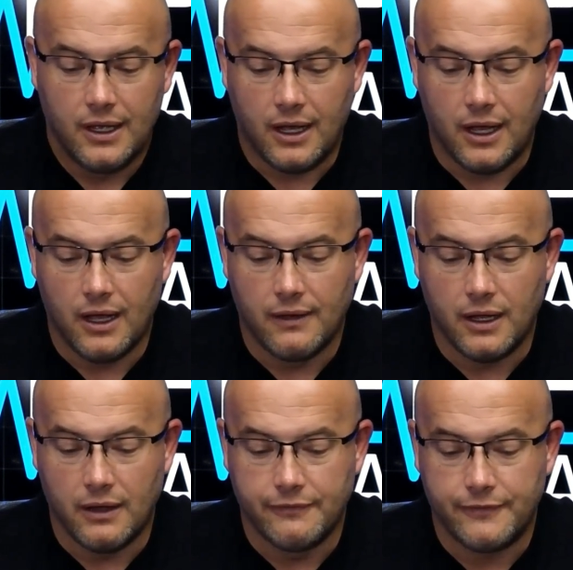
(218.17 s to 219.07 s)

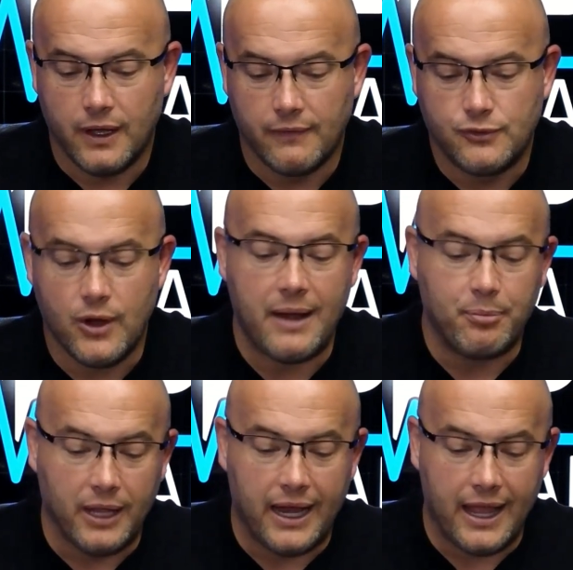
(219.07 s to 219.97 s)
of dried
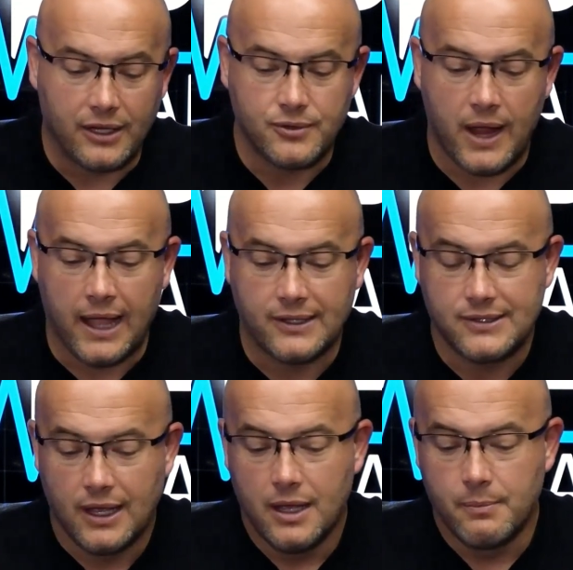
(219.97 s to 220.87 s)
plant extracts,
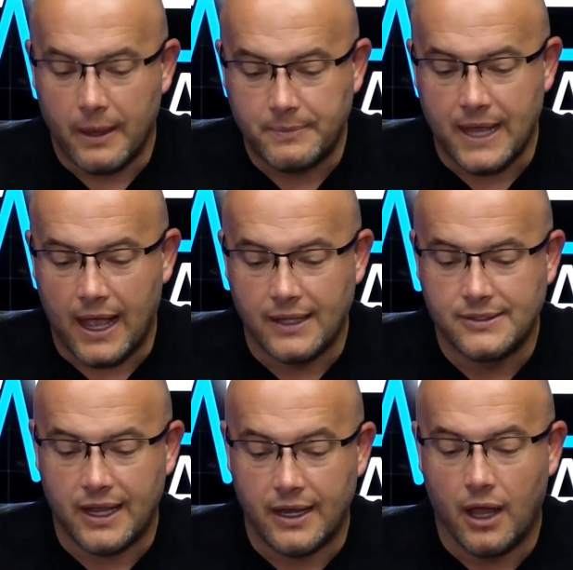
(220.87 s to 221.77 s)
peptides,
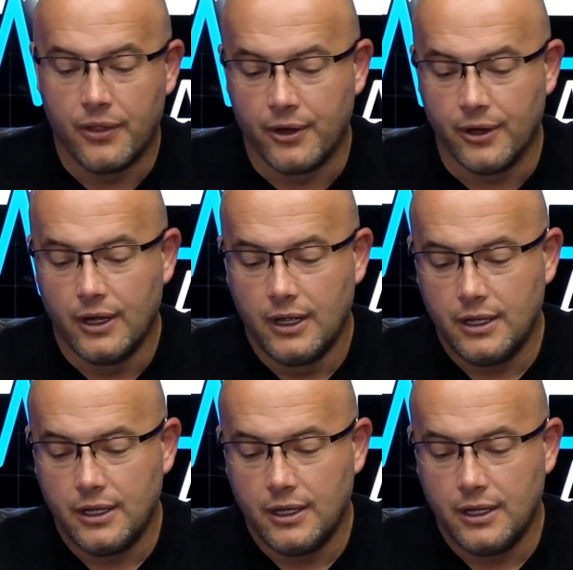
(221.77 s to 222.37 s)
and other